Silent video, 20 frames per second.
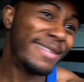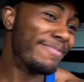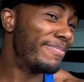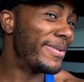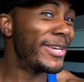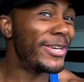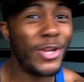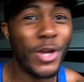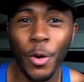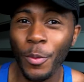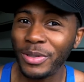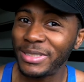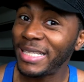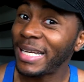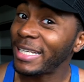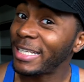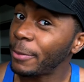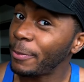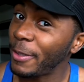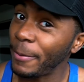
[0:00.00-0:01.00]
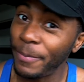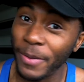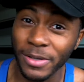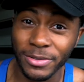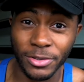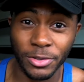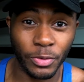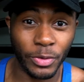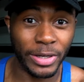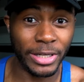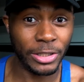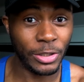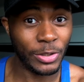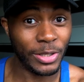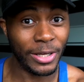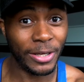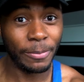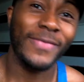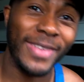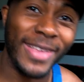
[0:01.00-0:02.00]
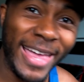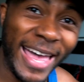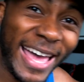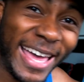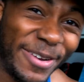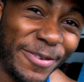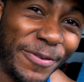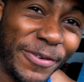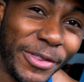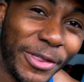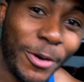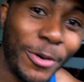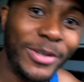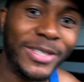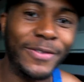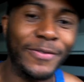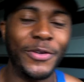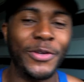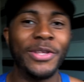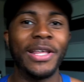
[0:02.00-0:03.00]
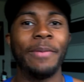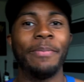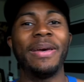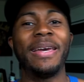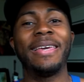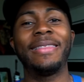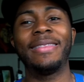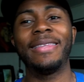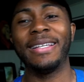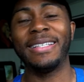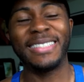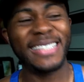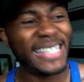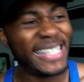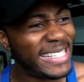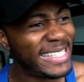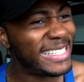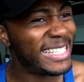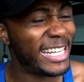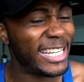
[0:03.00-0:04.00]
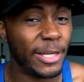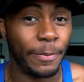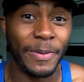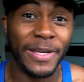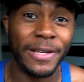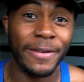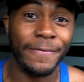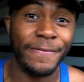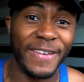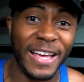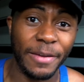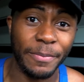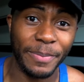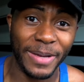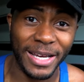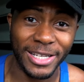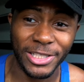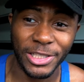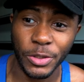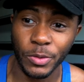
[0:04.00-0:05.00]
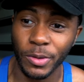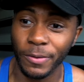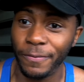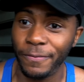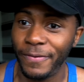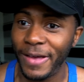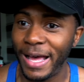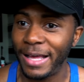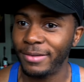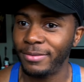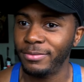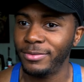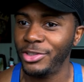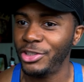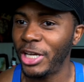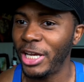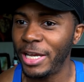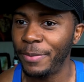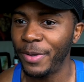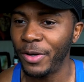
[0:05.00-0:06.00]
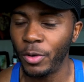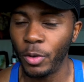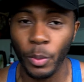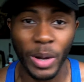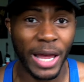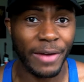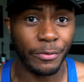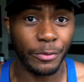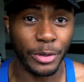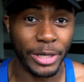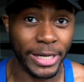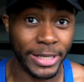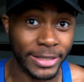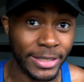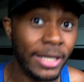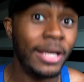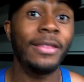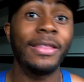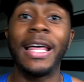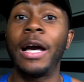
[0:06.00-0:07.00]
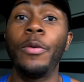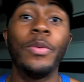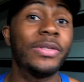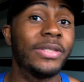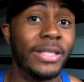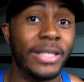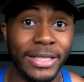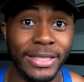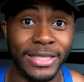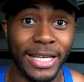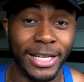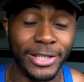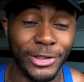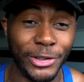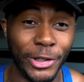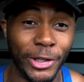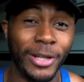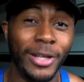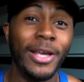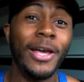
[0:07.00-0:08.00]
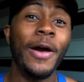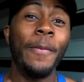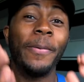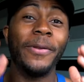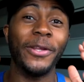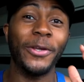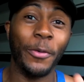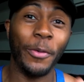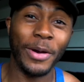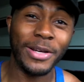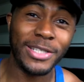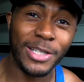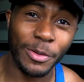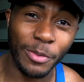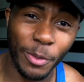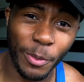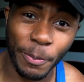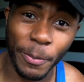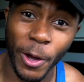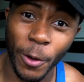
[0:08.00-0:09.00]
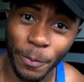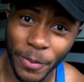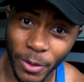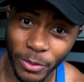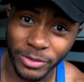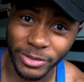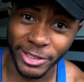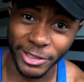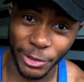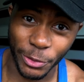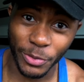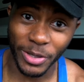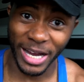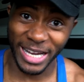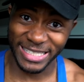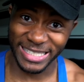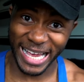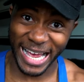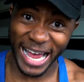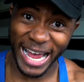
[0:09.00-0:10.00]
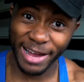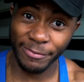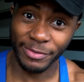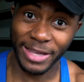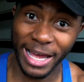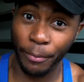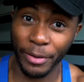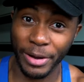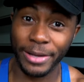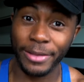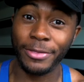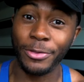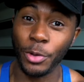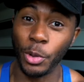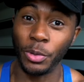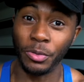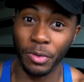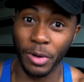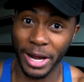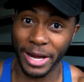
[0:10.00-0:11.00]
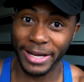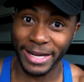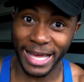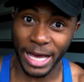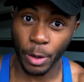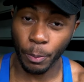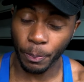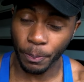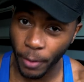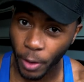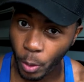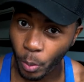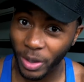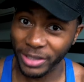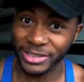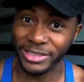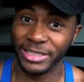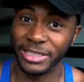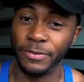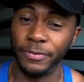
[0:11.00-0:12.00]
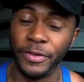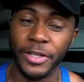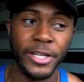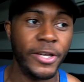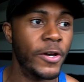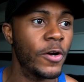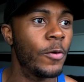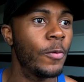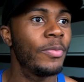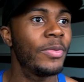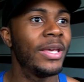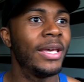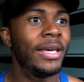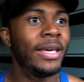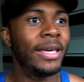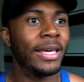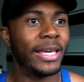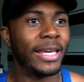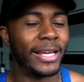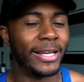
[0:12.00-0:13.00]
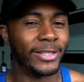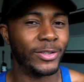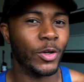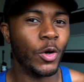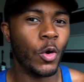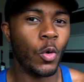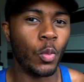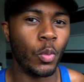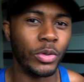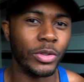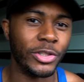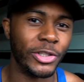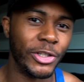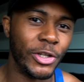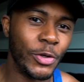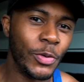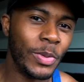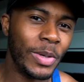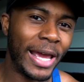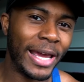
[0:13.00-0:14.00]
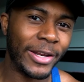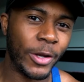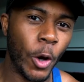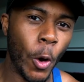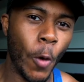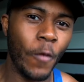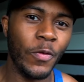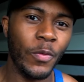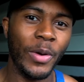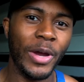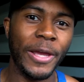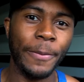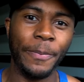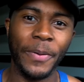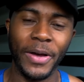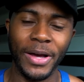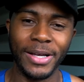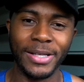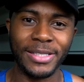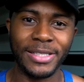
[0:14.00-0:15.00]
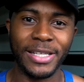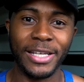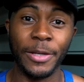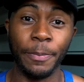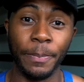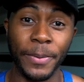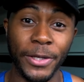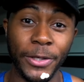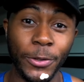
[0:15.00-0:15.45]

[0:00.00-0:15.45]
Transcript: but you don't want Santa to be a personal trainer, do you? And for those of you that may think, T J, you're being a fat basher or a fat shamer or whatever it is, that wasn't the intention. But the question I'll, I'll pose to you guys that have that brain thought right now while watching this video is, would you let an overweight person be